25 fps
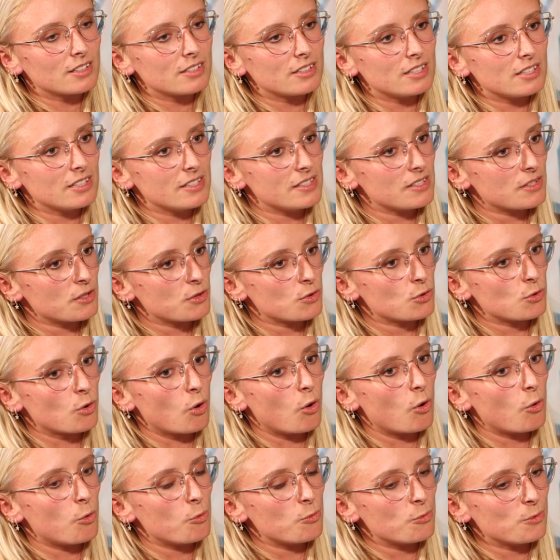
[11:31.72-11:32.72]
This
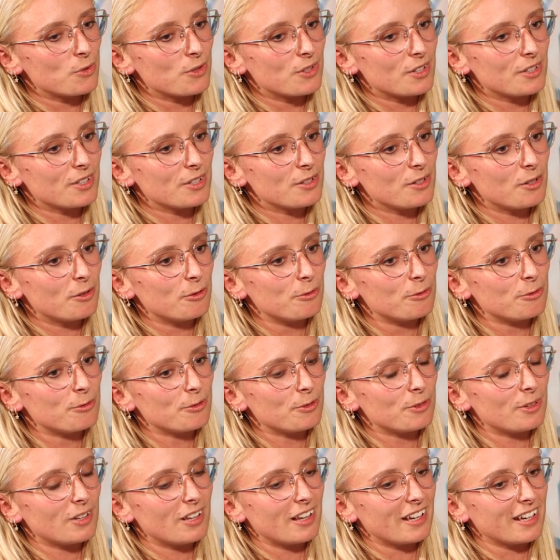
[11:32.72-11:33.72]
zone
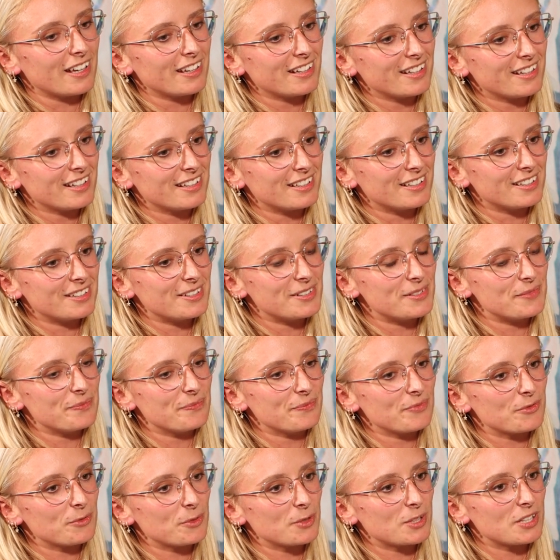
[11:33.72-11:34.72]
of like
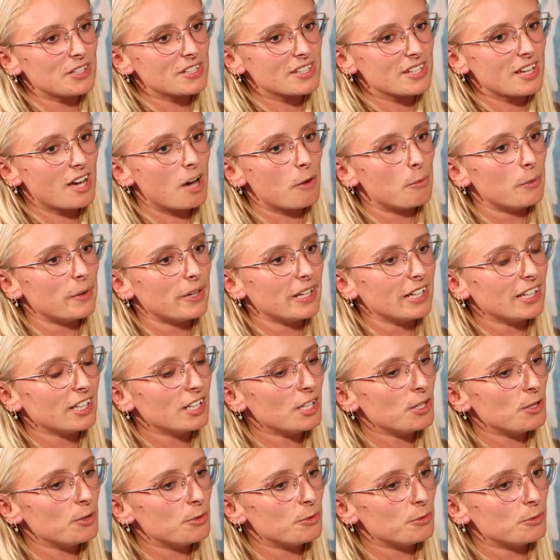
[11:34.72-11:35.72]
what is covering
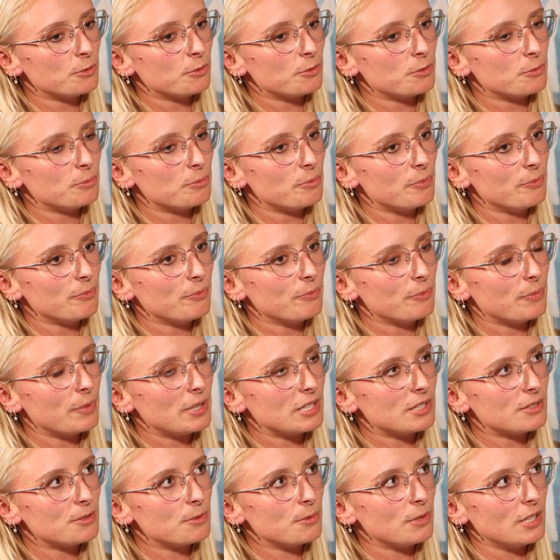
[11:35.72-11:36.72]
you
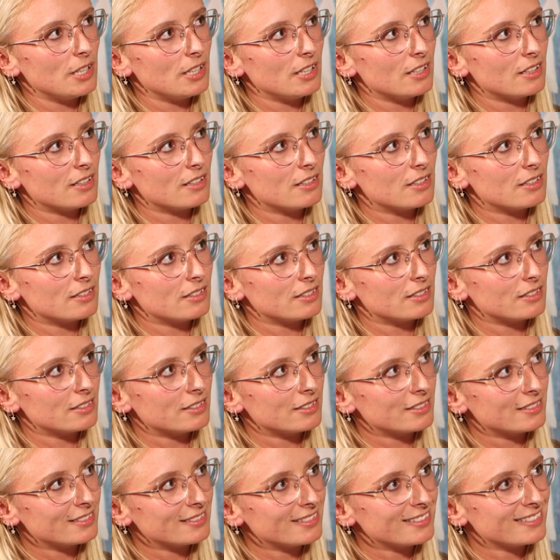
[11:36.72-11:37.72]
between
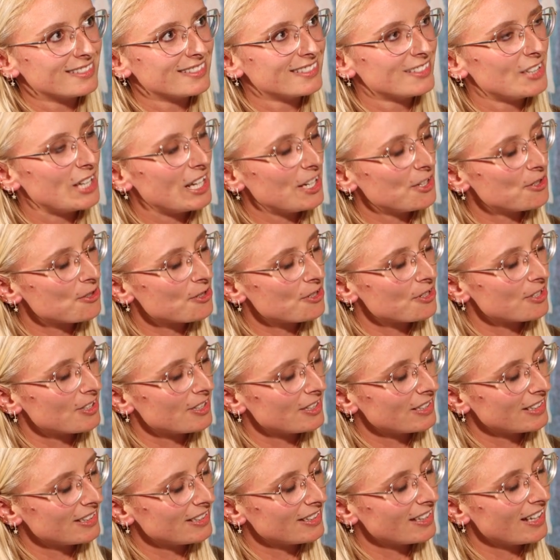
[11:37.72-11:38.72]
the
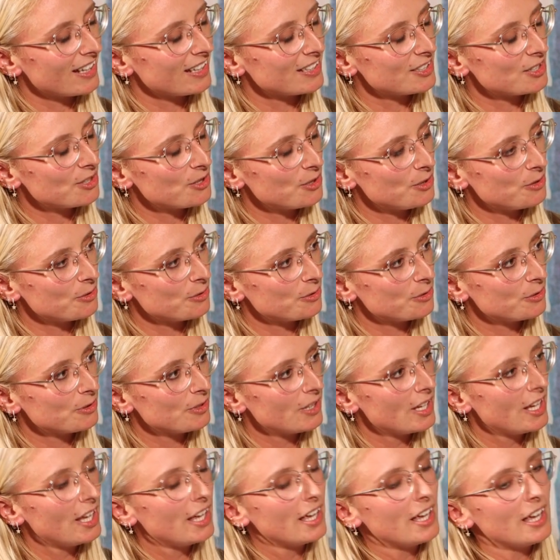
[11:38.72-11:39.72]
nature and
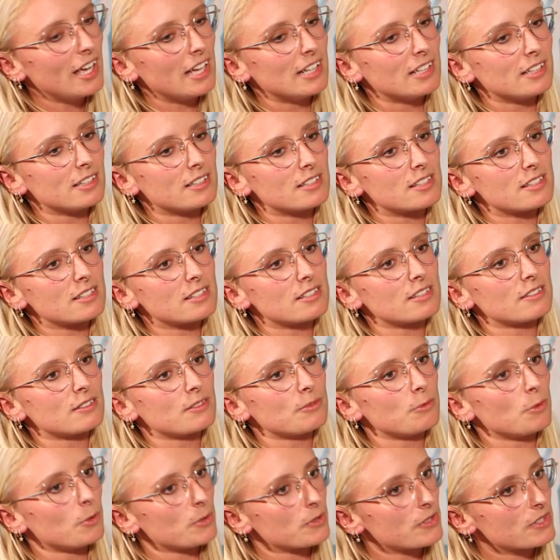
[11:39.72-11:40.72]
you, and it
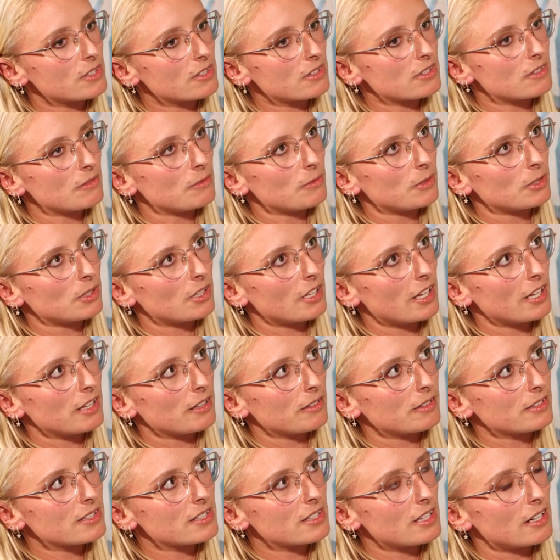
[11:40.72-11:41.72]
was what
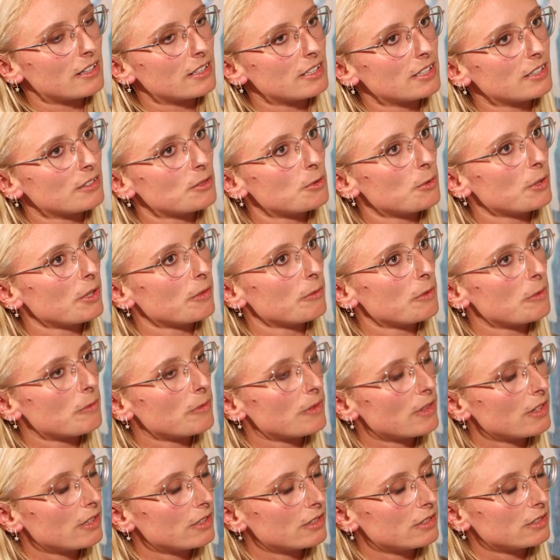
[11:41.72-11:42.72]
I started doing
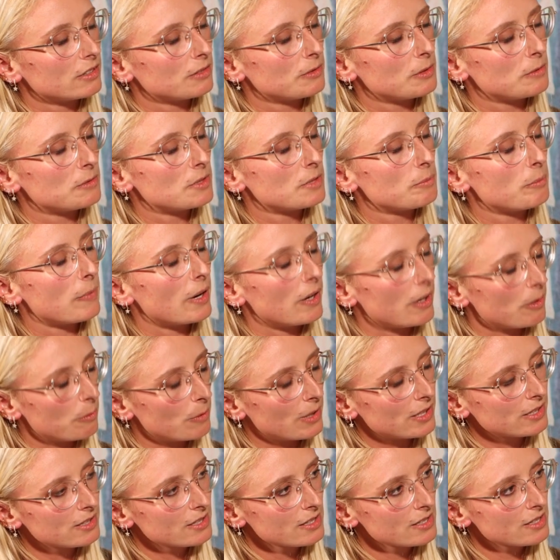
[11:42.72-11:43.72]
with the
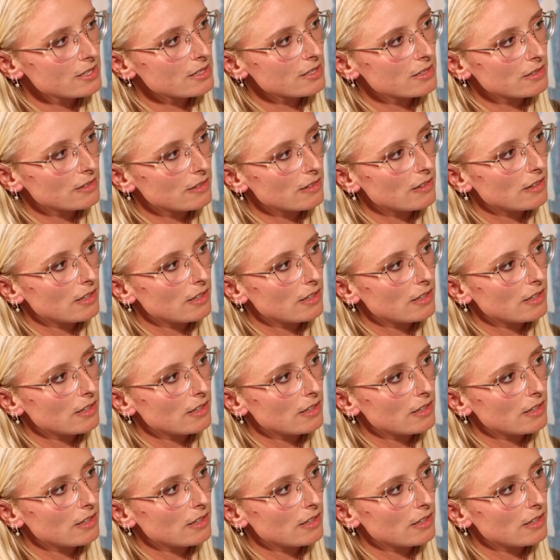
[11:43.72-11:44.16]
paravans.